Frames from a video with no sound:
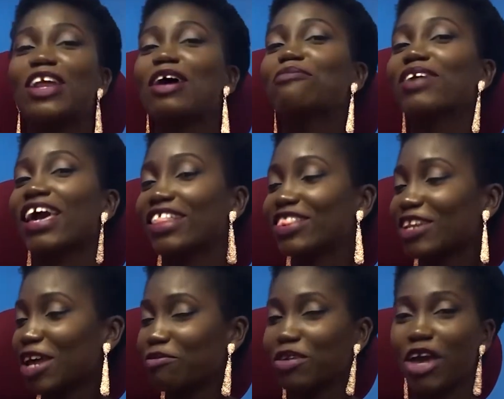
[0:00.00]
Très bien,
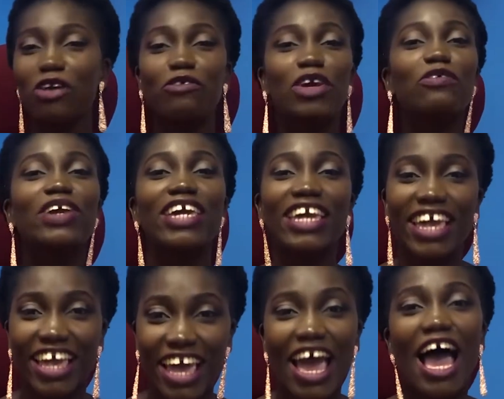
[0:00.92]
très bien, oui,
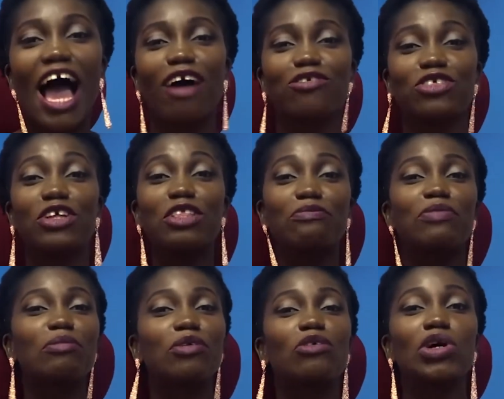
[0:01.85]
oui. I'm sure the
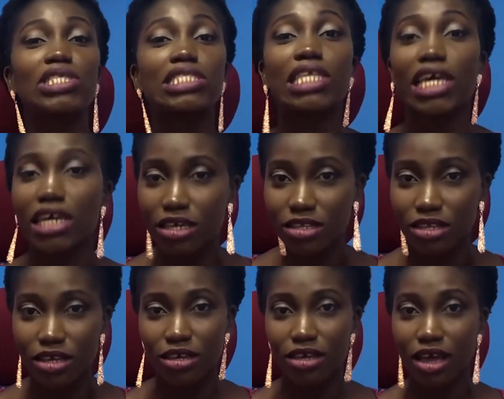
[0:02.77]
baby was
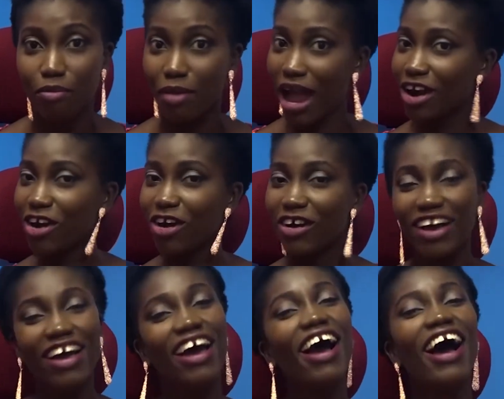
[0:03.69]
saying mado.
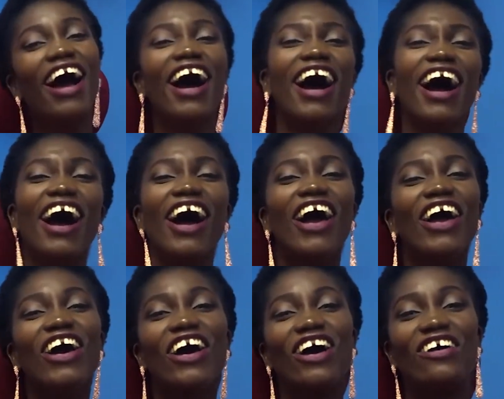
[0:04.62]

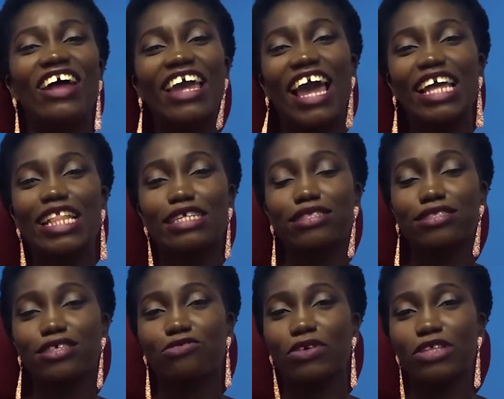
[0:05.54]
Alright guys, that is
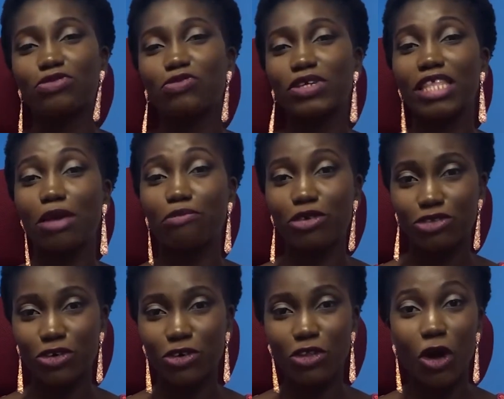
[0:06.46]
it for this week's
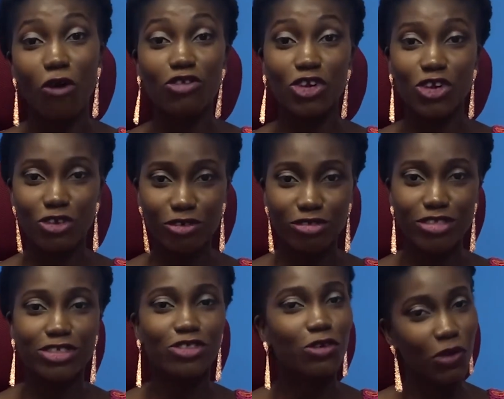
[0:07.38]
episode of
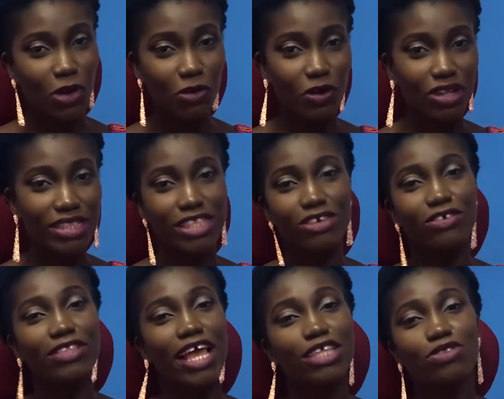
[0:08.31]
Lucy's Quick One.
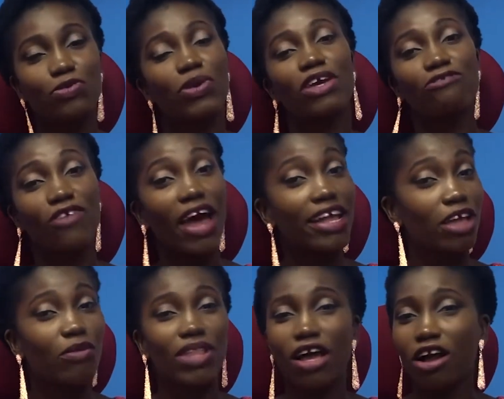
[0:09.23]
Till next week,
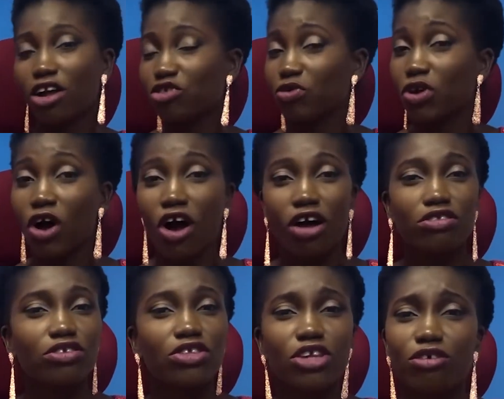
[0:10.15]
Friday, when I got you with
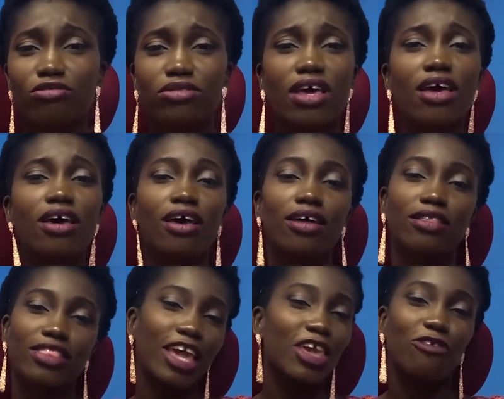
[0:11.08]
all the news.
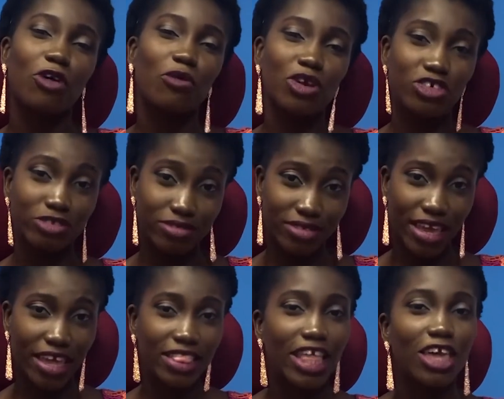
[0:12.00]
Thank you for watching
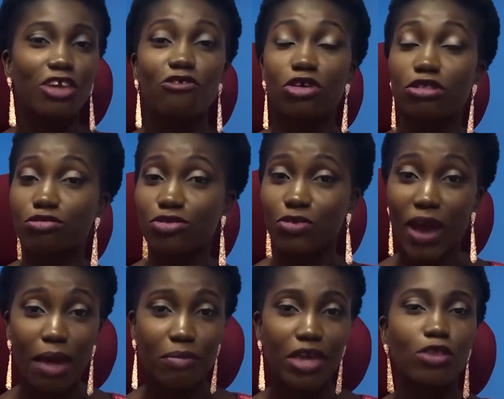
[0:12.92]
today. Thank you for
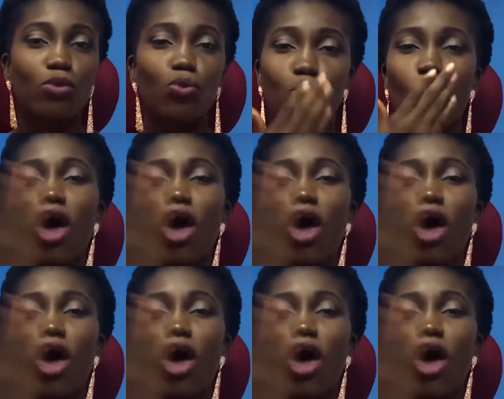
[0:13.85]
subscribing.